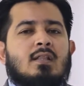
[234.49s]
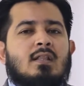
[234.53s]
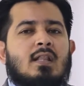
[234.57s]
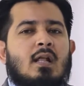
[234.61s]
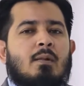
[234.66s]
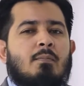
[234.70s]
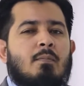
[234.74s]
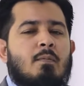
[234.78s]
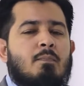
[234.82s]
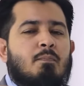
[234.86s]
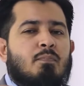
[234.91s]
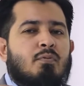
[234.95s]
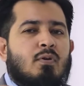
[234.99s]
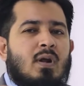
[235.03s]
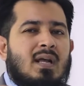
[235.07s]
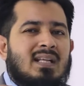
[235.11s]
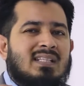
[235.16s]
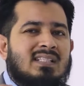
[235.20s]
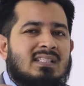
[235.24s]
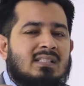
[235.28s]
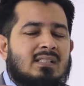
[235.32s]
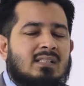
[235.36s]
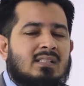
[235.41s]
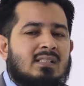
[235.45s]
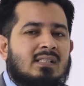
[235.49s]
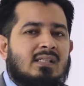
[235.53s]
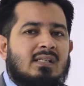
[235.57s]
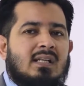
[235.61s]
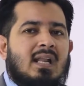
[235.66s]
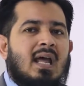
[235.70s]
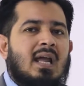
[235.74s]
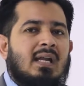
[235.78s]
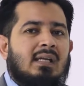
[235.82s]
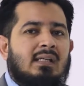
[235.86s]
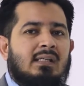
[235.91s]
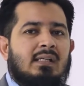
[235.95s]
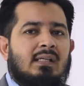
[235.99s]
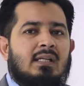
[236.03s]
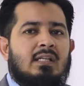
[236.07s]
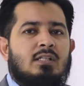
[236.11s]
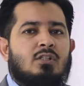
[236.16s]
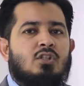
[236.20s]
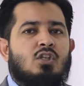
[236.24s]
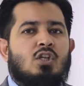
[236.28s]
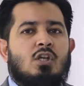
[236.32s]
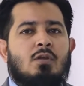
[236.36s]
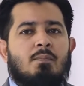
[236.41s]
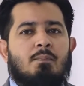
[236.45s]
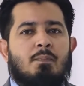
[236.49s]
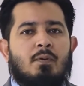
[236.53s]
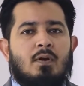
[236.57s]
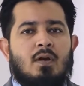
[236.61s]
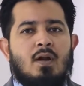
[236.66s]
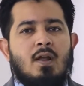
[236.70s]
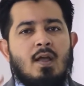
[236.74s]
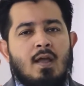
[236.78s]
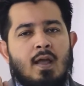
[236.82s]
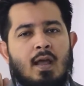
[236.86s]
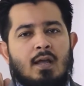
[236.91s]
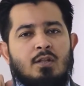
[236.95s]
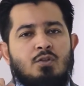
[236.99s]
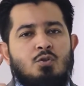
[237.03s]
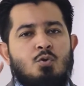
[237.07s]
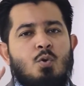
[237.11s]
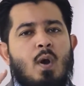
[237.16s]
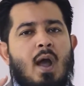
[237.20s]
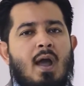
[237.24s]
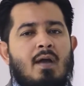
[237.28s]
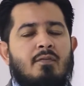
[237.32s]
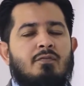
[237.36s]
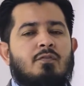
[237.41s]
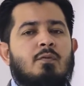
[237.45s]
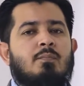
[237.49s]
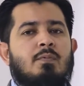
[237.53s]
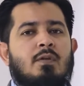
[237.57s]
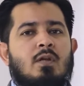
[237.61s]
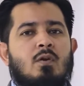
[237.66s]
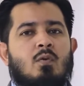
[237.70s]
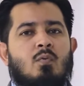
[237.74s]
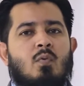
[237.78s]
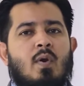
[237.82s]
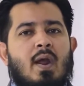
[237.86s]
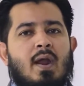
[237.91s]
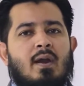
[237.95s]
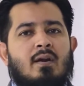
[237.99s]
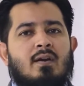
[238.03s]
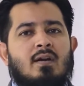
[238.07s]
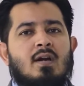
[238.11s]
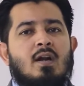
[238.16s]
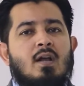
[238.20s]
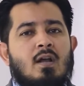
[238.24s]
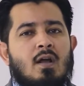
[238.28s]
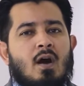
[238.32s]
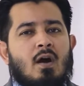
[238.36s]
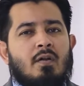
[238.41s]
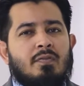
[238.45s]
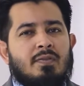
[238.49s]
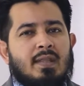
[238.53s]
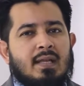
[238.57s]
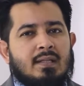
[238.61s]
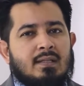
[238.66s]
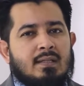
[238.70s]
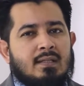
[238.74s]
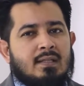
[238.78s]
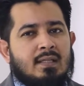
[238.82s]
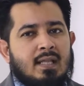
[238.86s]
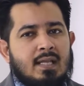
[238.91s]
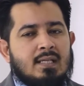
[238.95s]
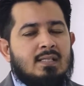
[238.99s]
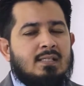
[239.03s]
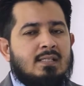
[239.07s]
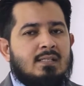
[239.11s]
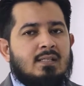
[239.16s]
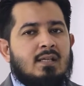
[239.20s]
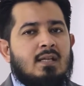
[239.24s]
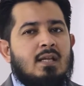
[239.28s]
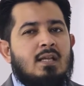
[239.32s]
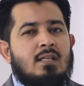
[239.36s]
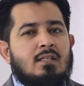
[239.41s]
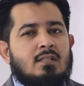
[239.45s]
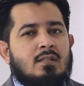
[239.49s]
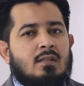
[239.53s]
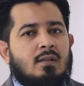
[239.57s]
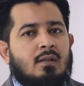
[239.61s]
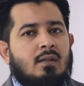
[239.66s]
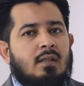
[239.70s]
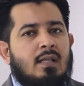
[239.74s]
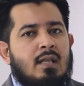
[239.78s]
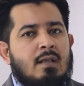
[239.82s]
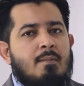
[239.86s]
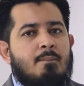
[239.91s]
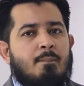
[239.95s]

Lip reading: They'll be priced slightly cheaper. You have to be aware that this is the